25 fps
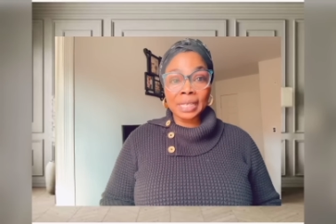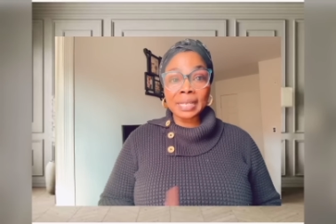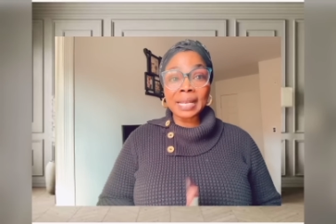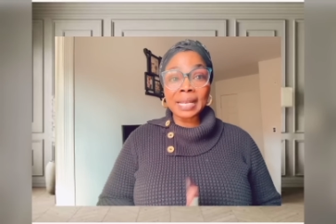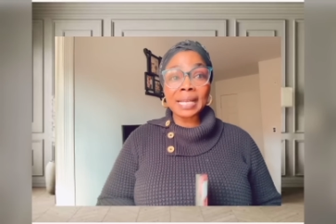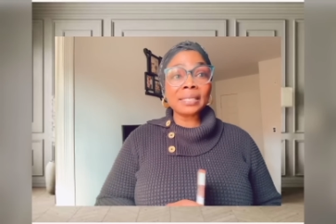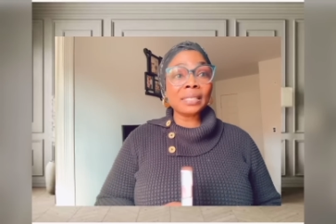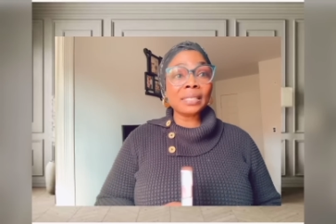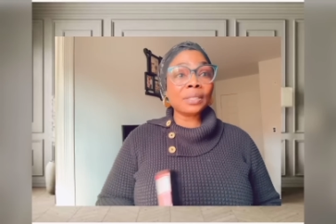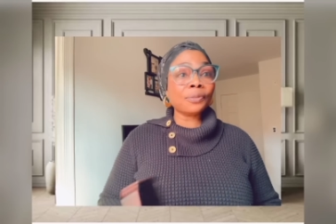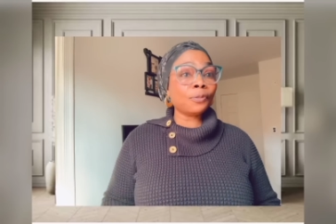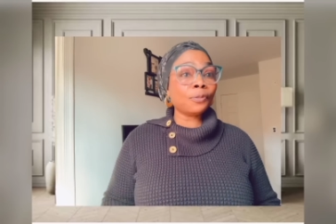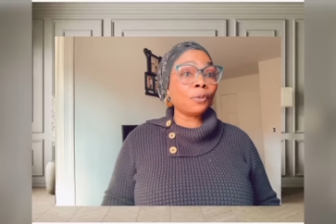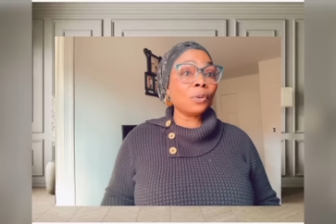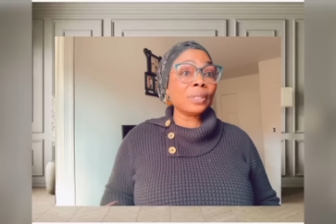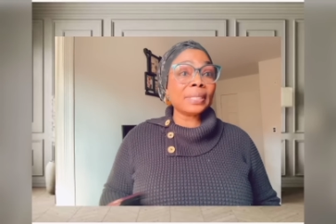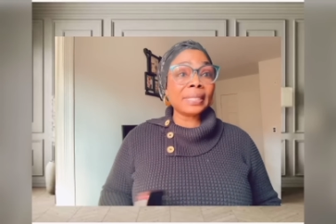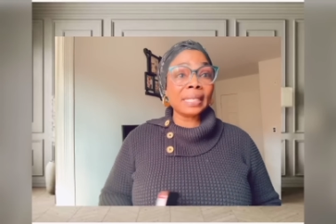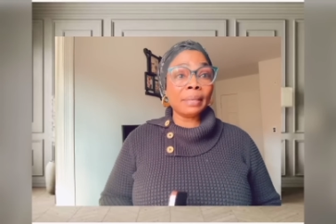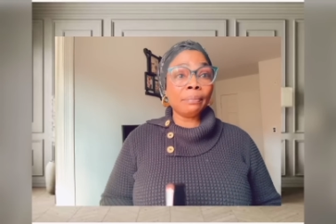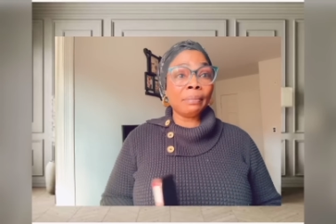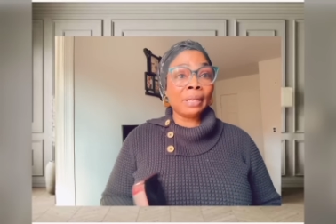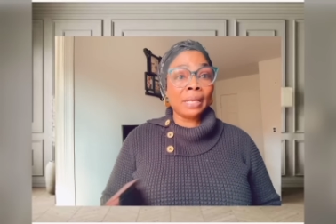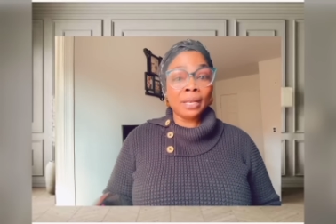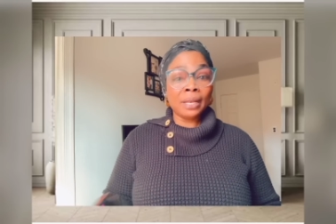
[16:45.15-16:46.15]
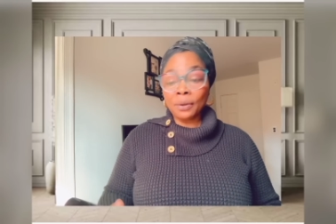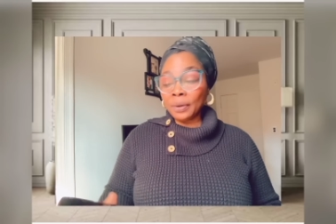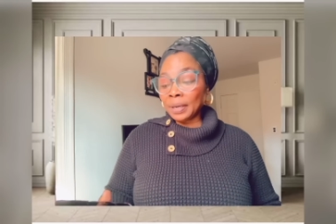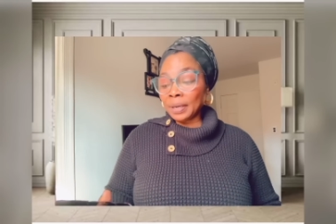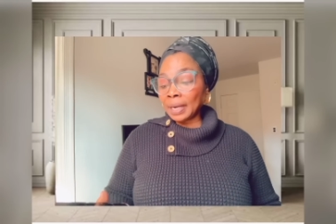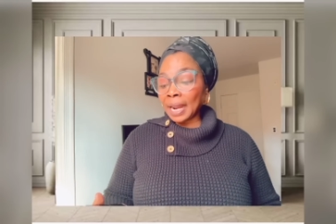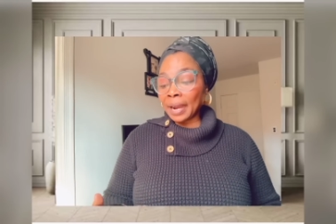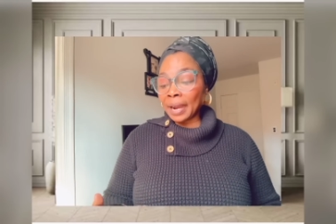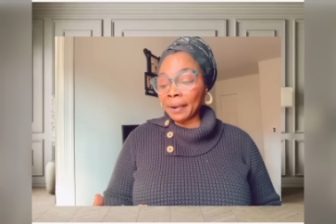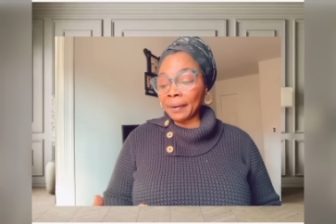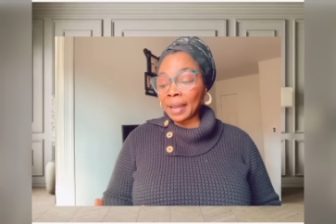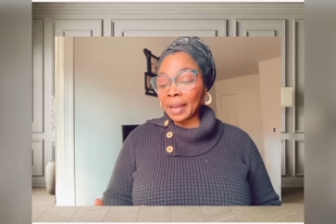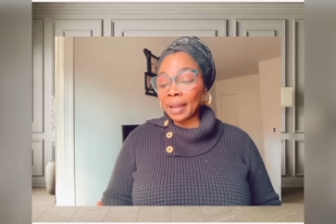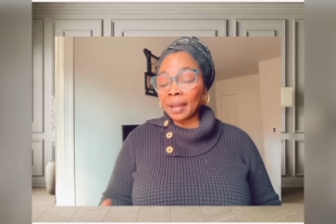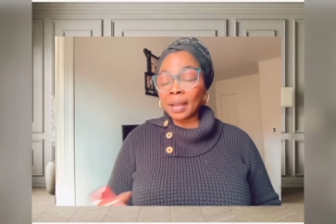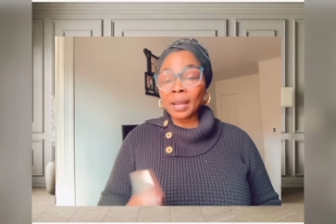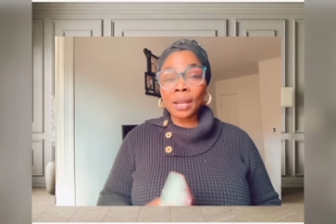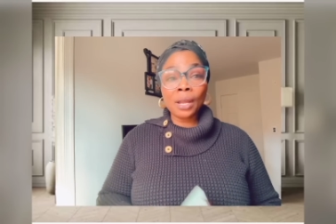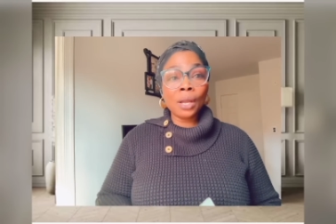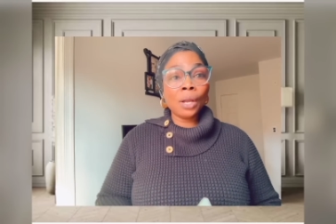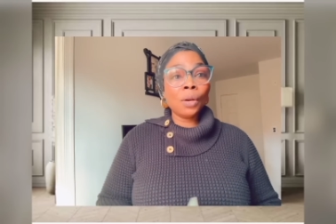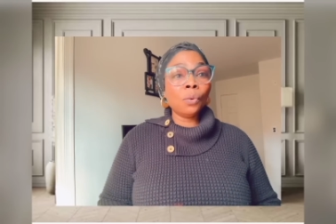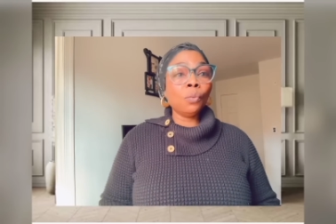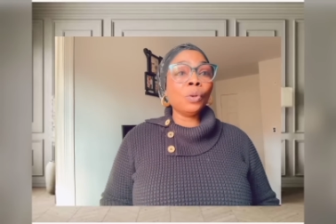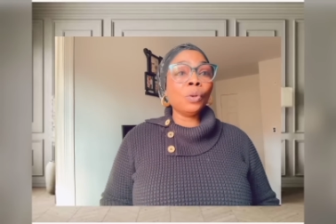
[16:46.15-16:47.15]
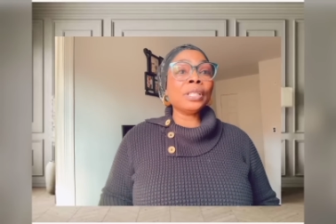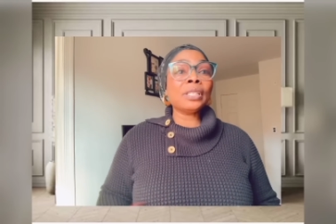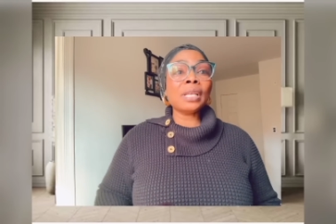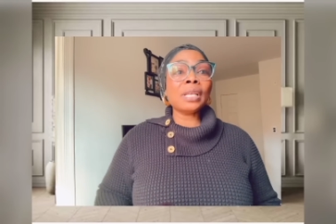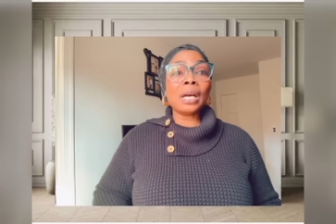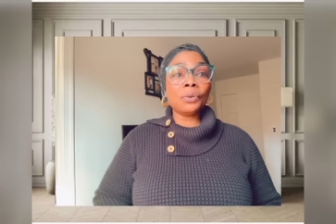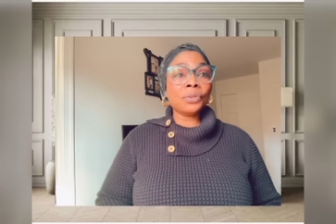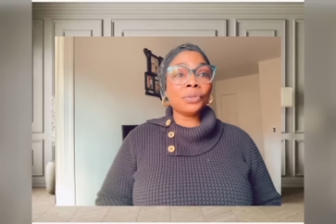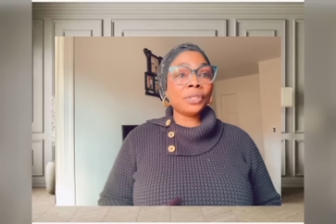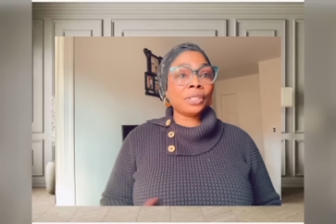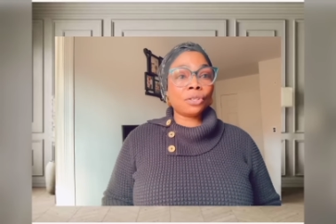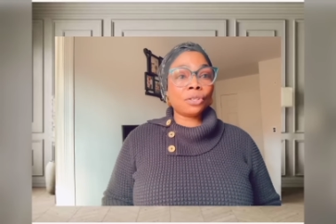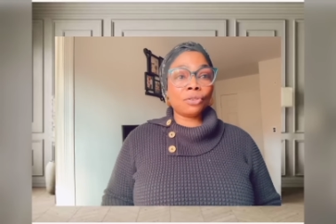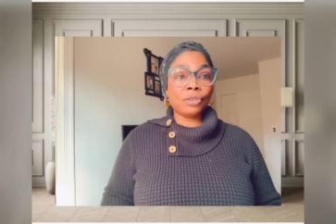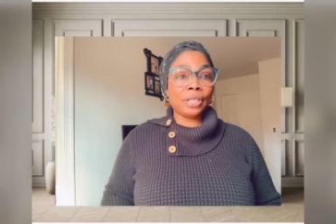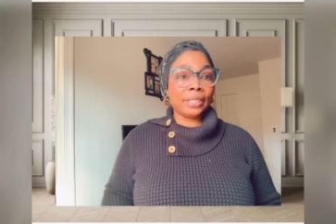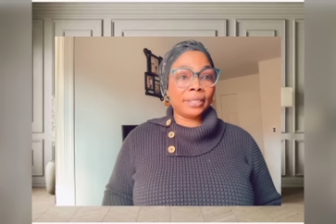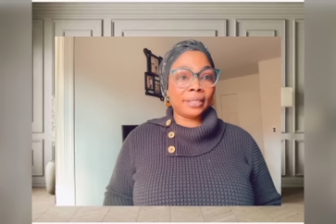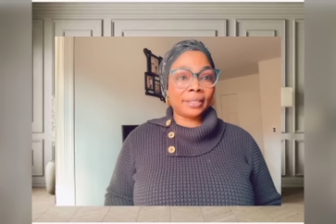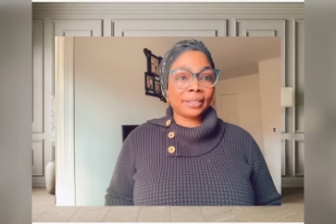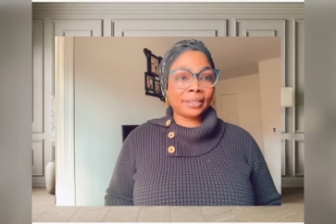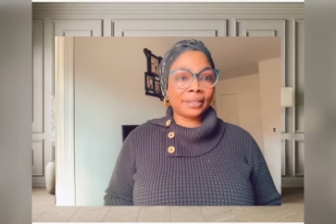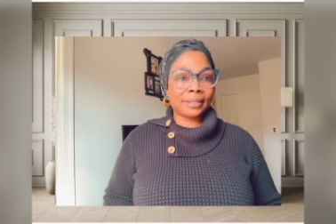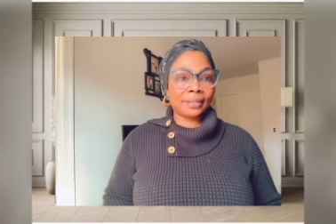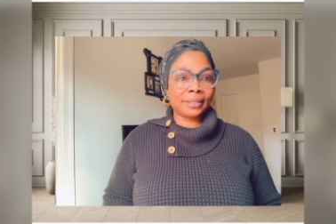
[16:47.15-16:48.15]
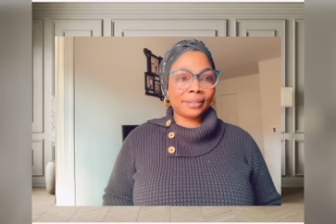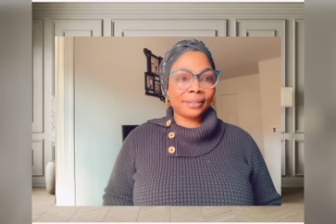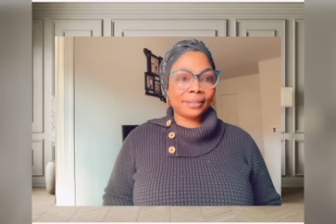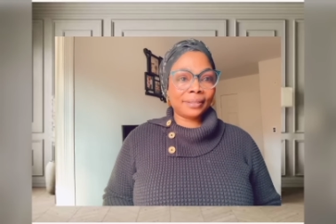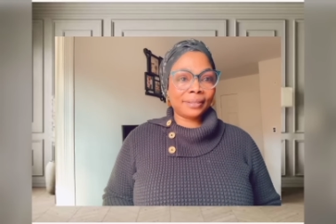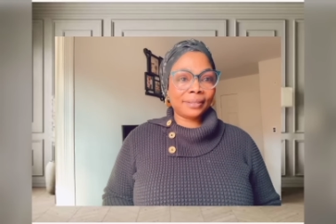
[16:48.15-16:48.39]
That is 40 million naira without stress.